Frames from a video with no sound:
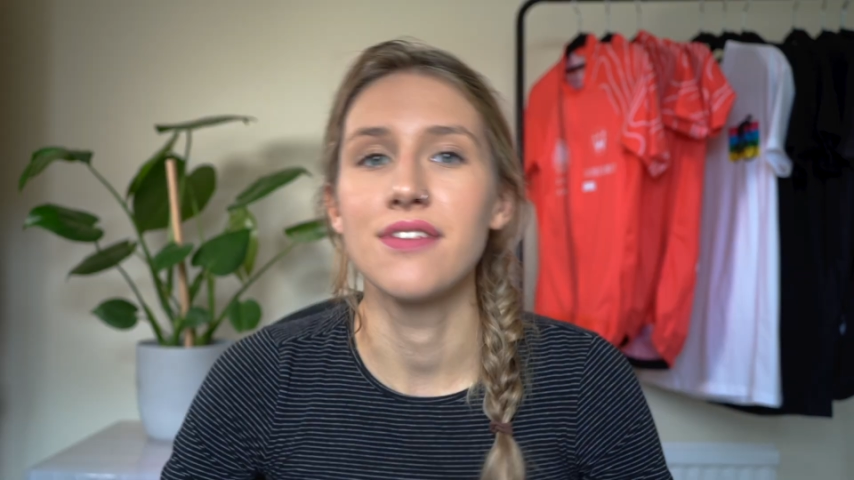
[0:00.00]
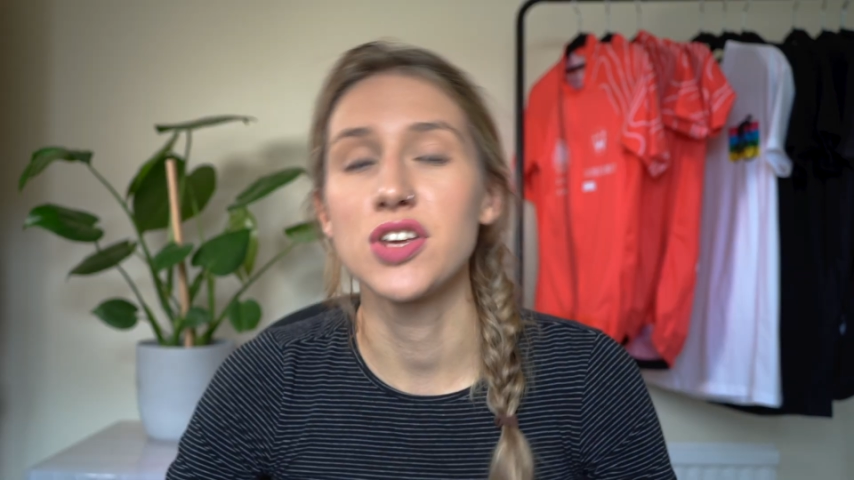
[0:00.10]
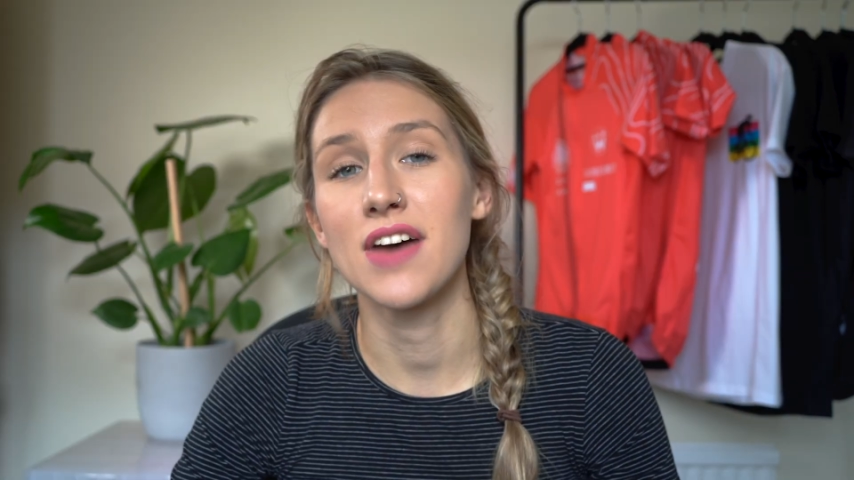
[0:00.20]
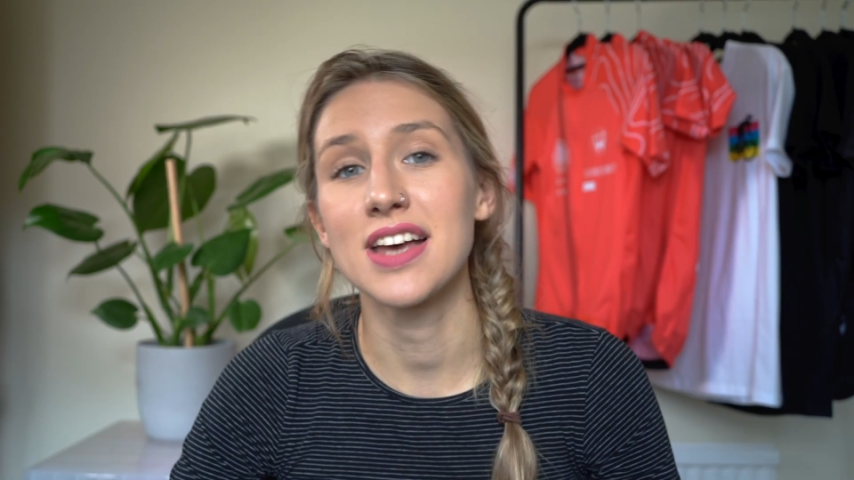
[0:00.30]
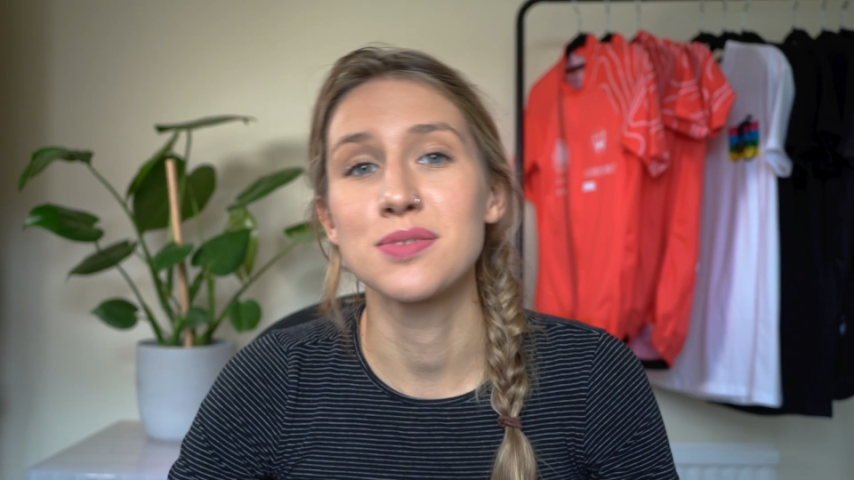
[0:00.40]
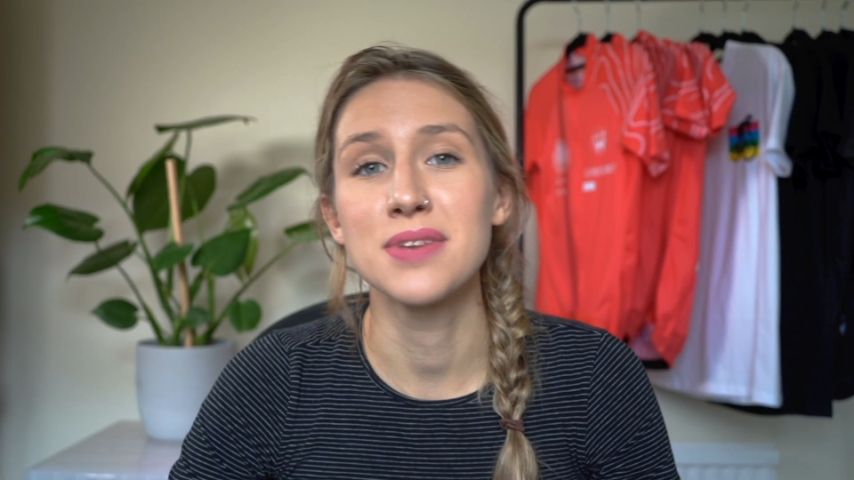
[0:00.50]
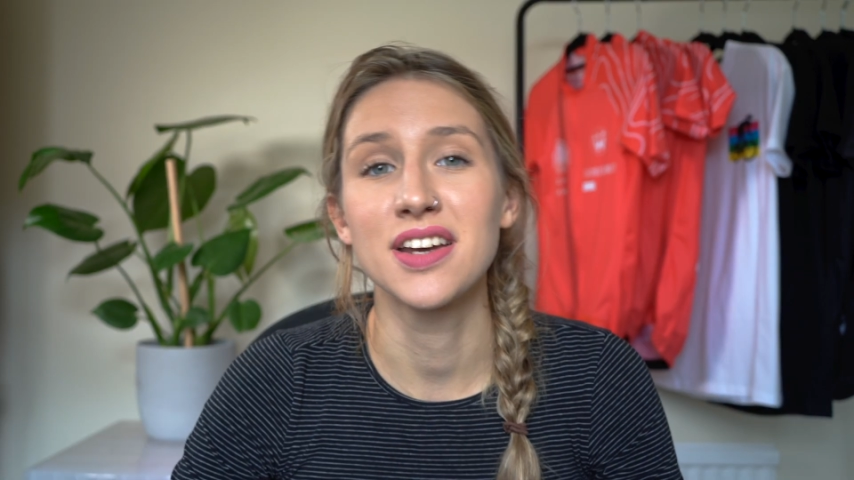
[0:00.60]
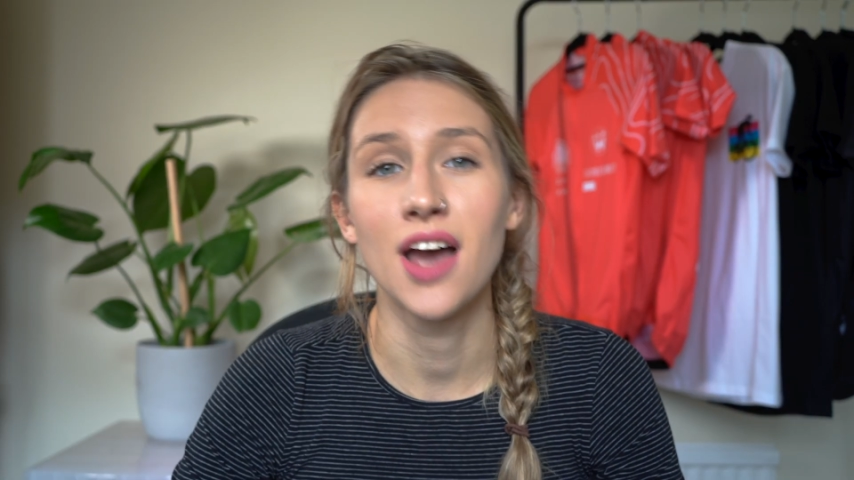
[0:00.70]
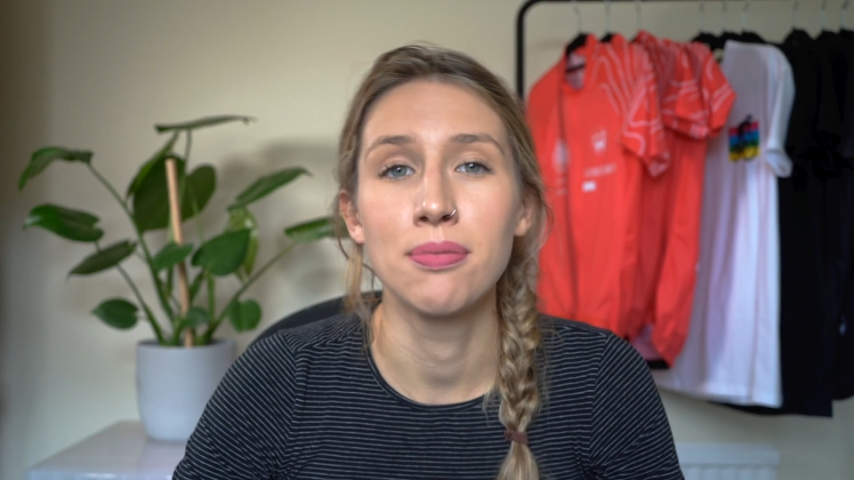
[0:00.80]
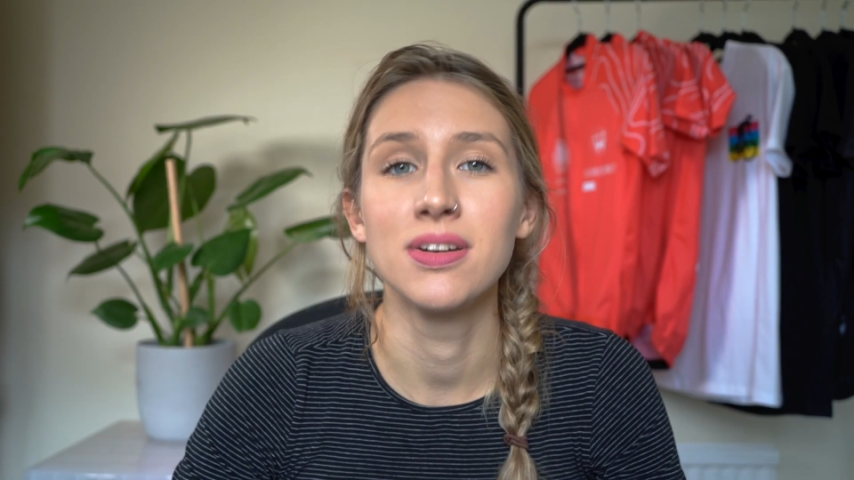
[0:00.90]
If you'd have asked me
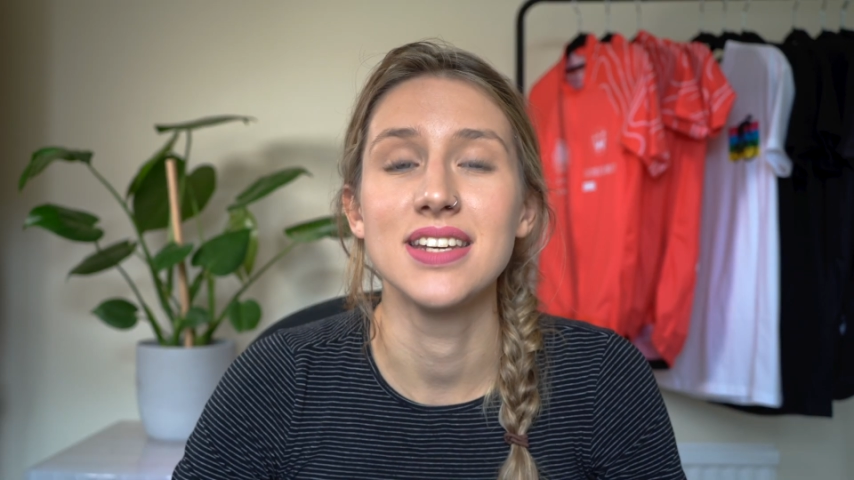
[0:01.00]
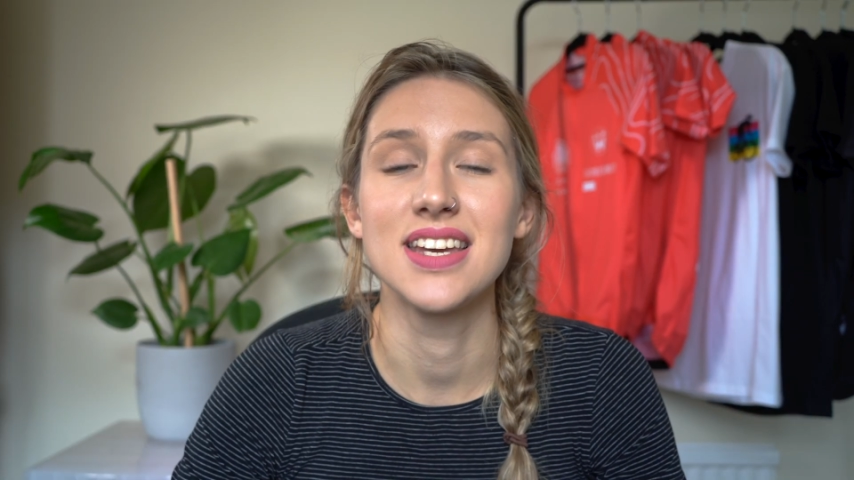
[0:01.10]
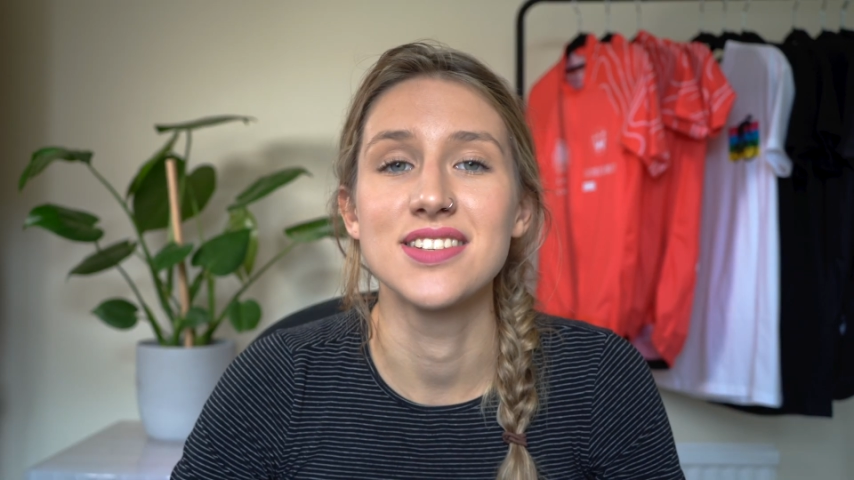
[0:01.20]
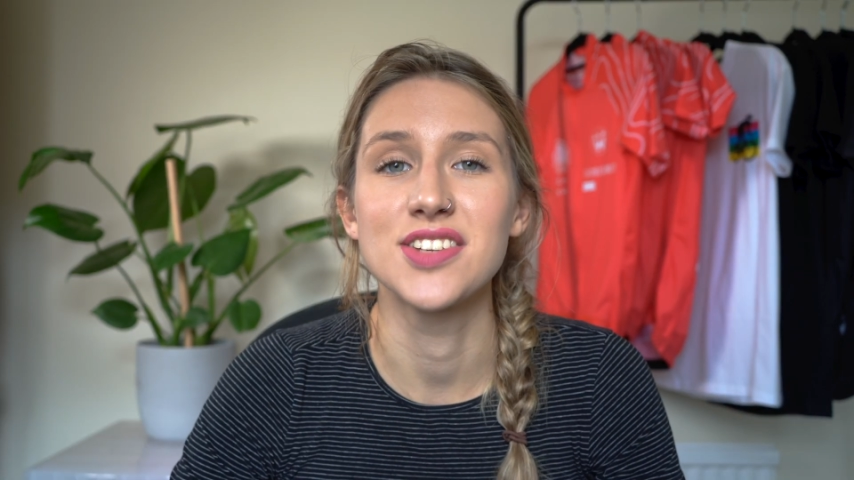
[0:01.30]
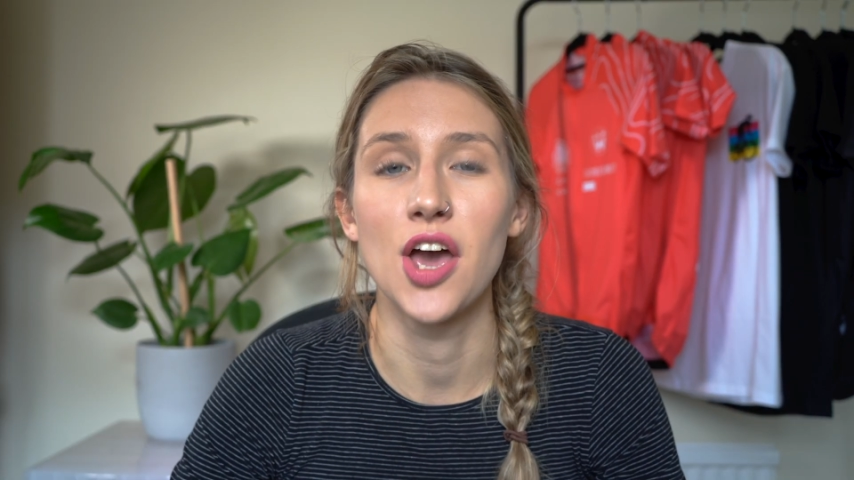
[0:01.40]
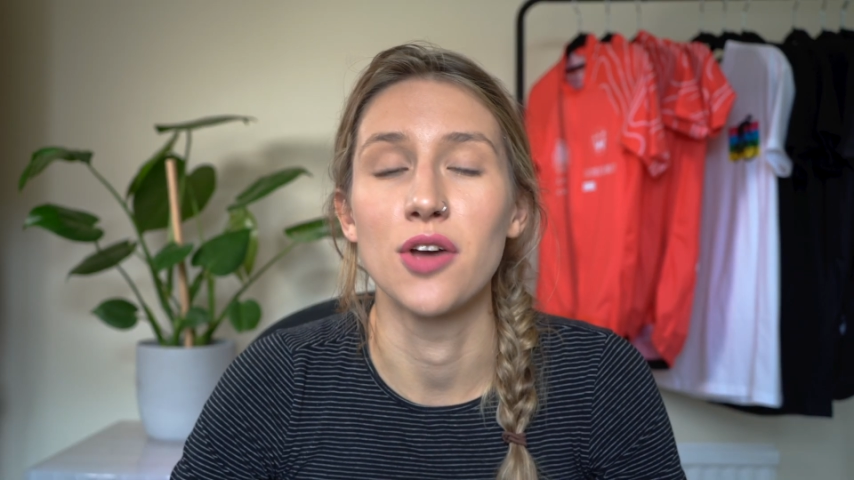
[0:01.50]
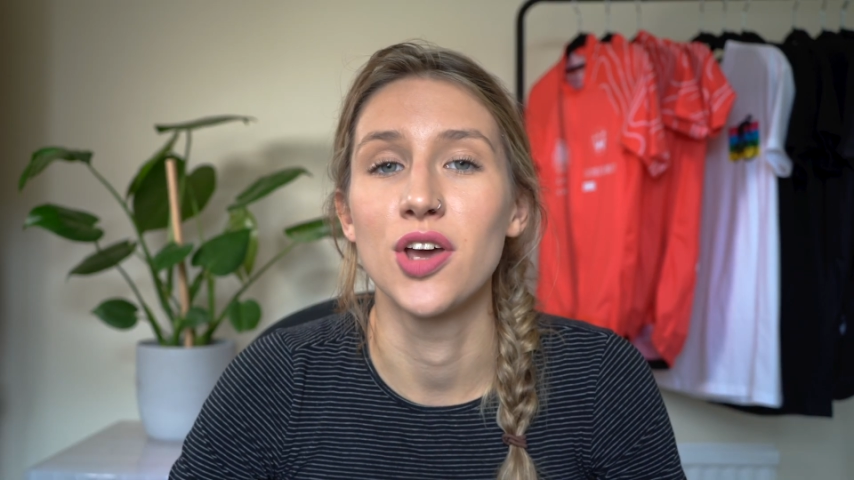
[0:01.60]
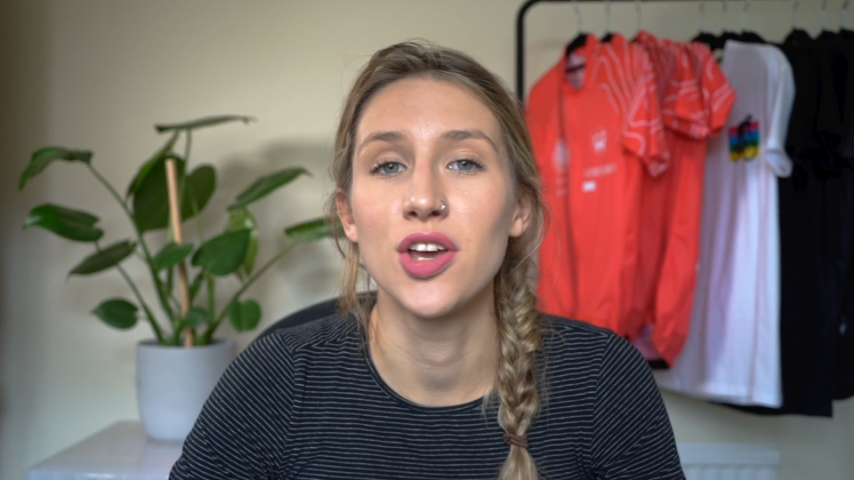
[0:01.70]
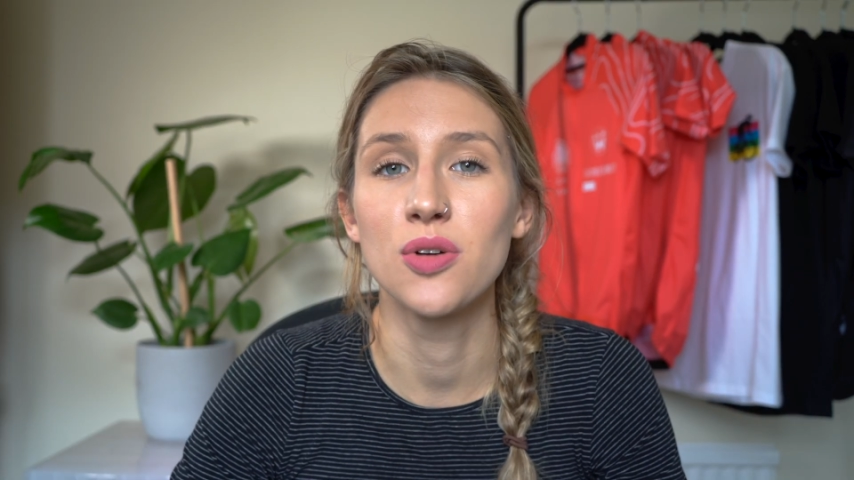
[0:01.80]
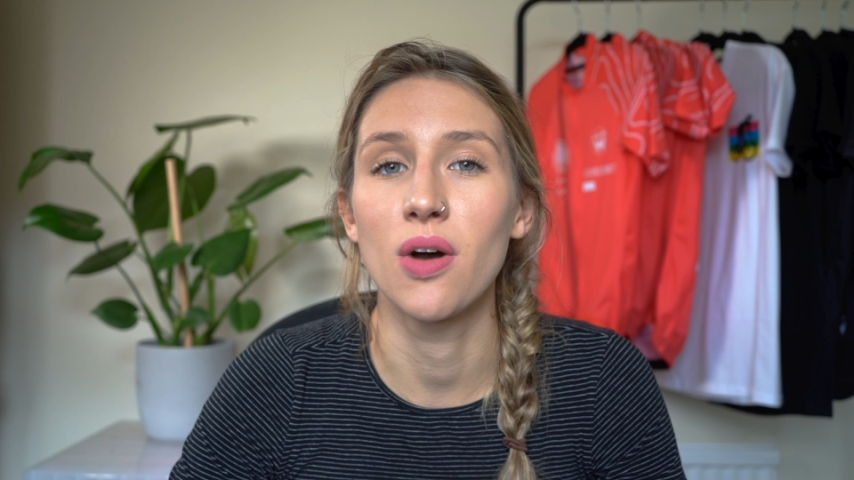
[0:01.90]
a couple of years ago
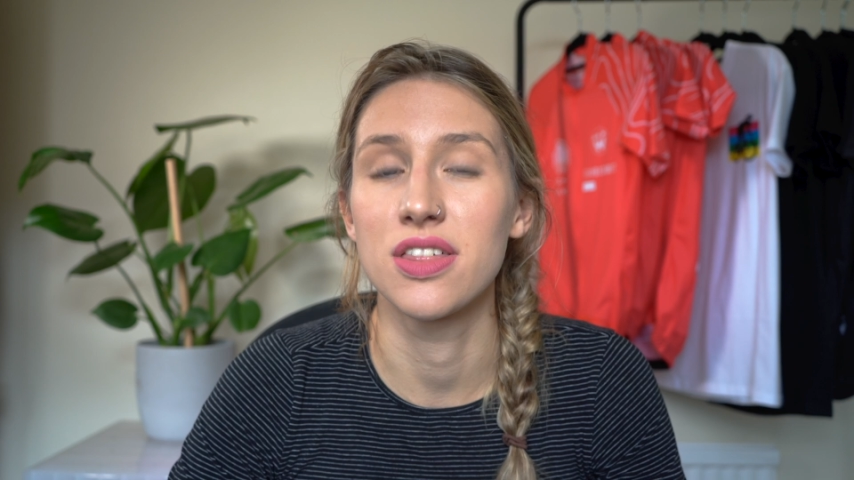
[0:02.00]
who